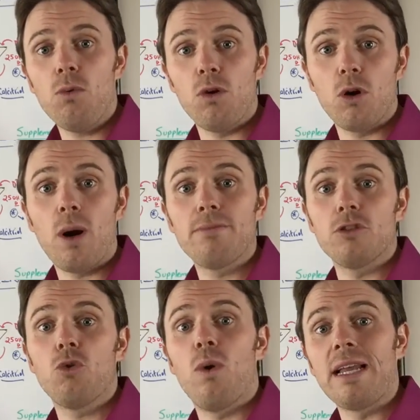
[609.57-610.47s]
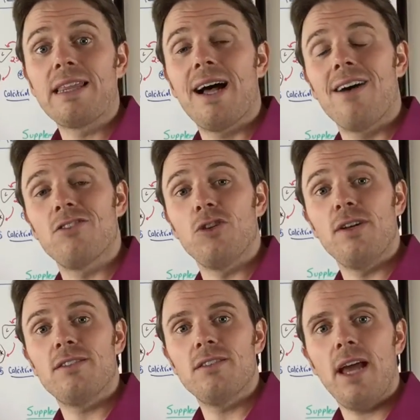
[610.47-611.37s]
We'll go up to 20,000
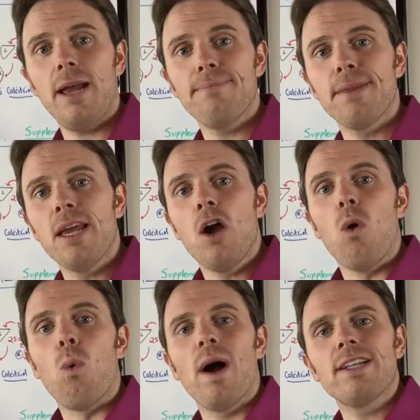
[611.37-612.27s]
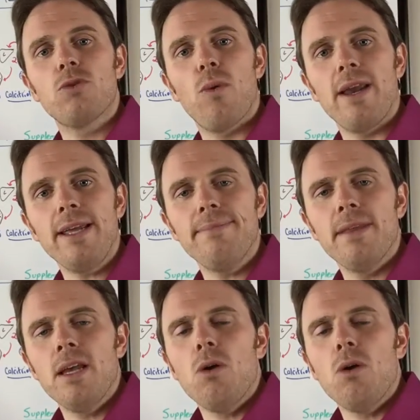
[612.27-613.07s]
units a day. Why 20?